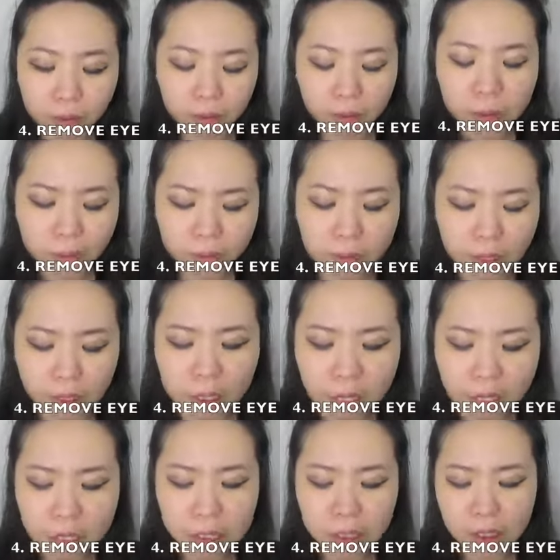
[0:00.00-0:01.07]
is
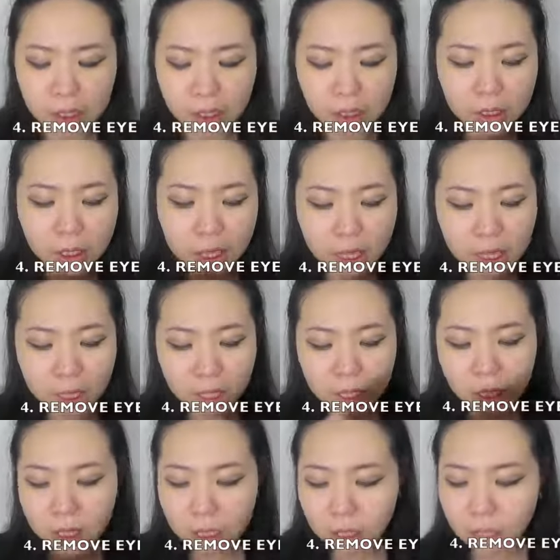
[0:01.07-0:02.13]
because
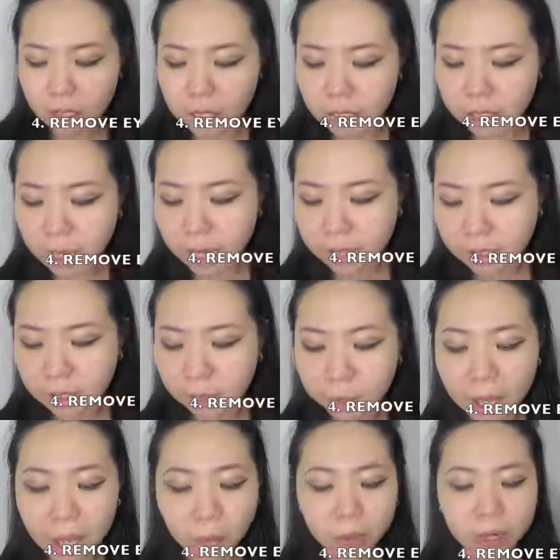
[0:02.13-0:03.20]
this has the
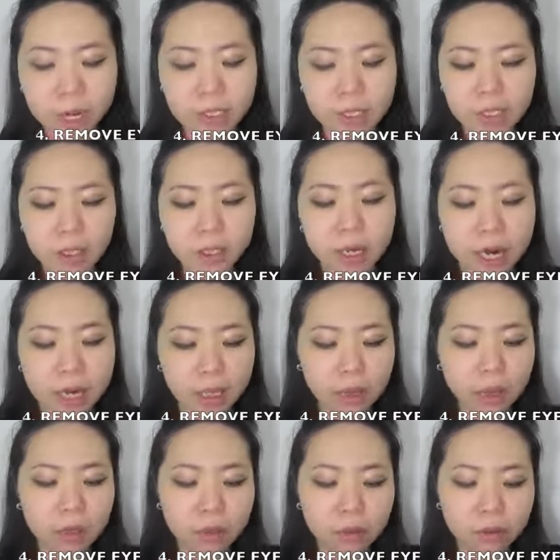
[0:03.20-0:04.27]
power and strength
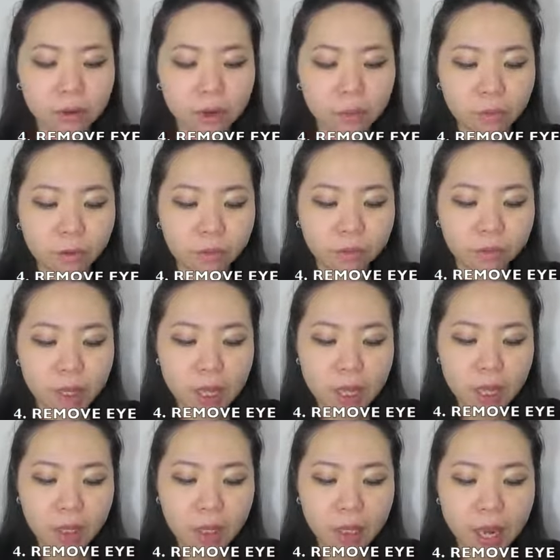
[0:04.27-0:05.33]
to remove
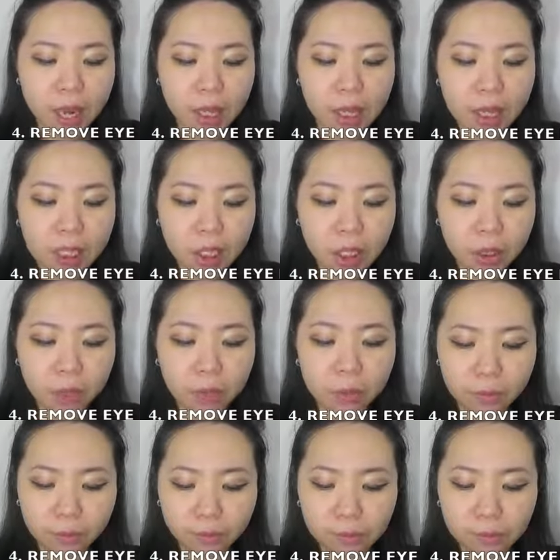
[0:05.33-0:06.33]
the eyelash glue.